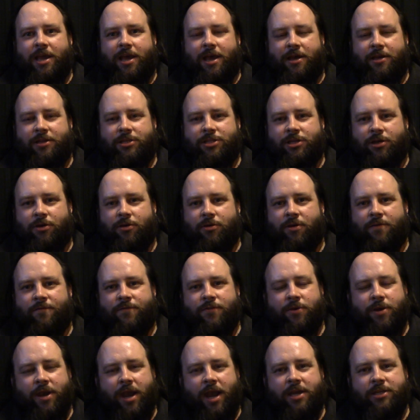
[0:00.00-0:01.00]
Uh, so if
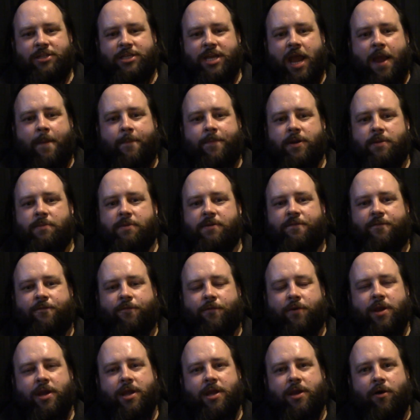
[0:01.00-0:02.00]
you guys happen to be
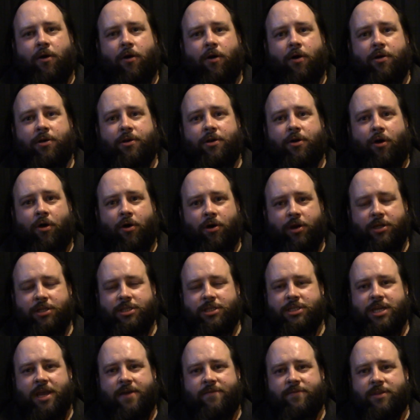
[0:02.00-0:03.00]
free on
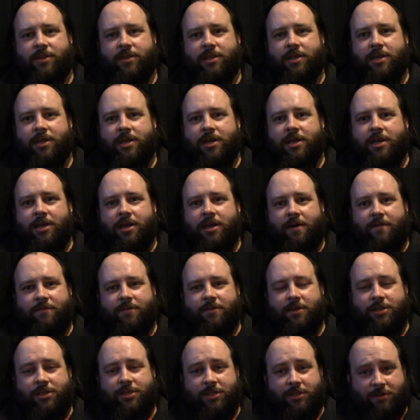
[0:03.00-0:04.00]
August 7th, of
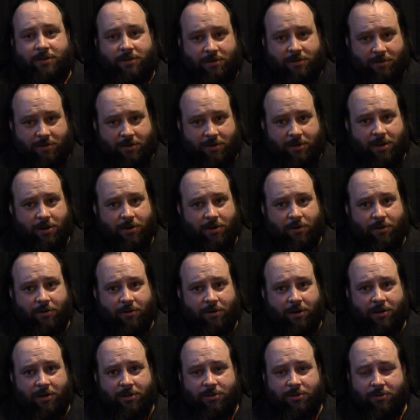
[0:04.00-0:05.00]
this
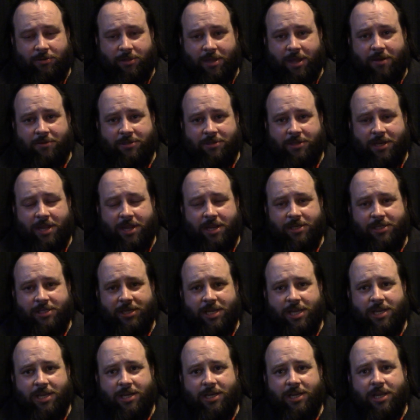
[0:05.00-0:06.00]
year, uh,
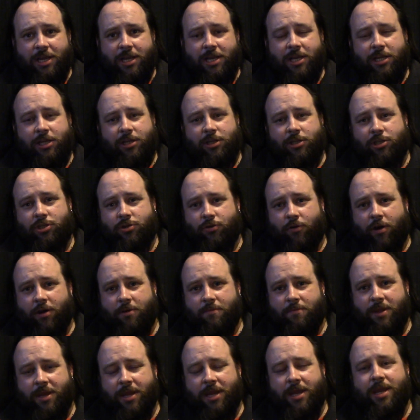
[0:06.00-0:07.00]
2018, you can join
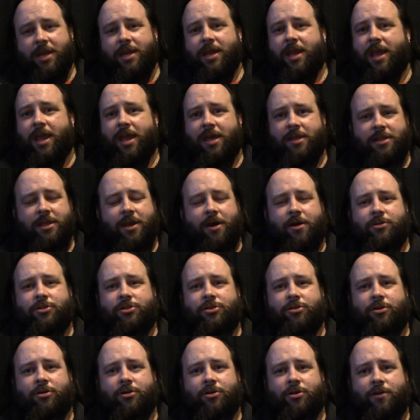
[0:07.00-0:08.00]
me and the
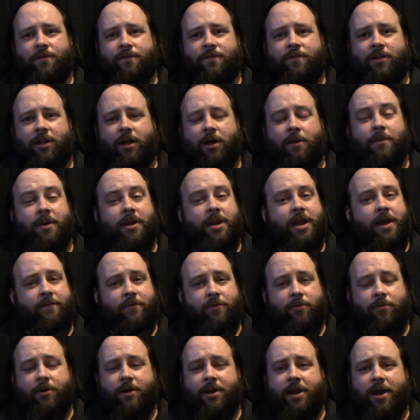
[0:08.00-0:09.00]
Altoona Nerf Club and
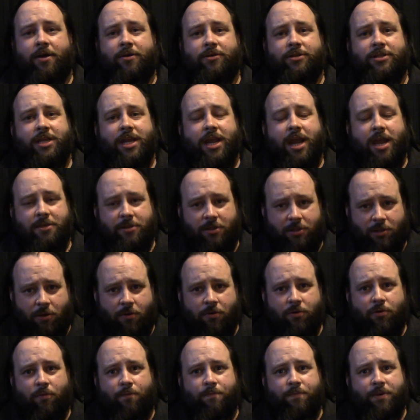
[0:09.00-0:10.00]
everyone else and the
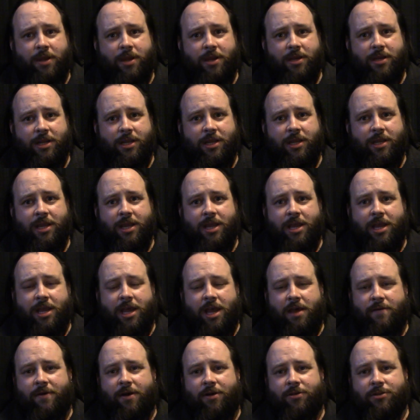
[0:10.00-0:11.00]
local PD
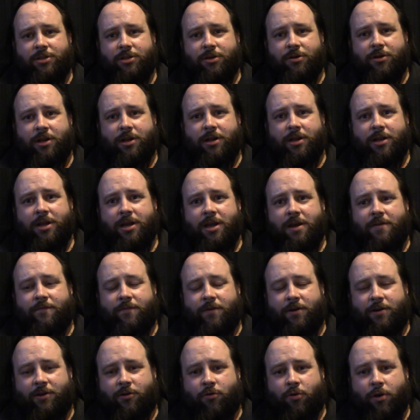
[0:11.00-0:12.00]
of Altoona
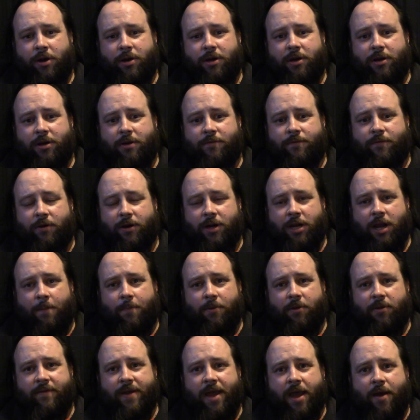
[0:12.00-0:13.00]
for a quick for a
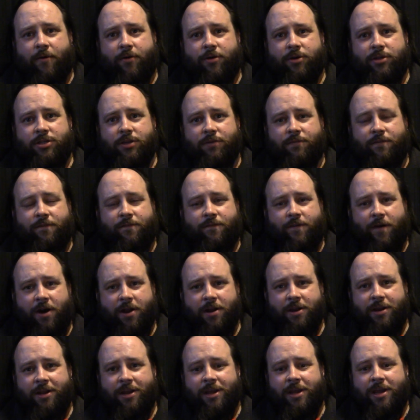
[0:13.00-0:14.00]
couple of hours of
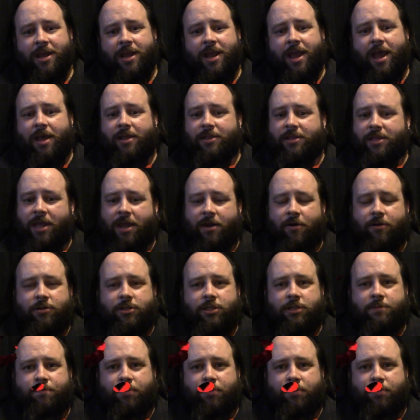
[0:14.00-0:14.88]
fun at the Heritage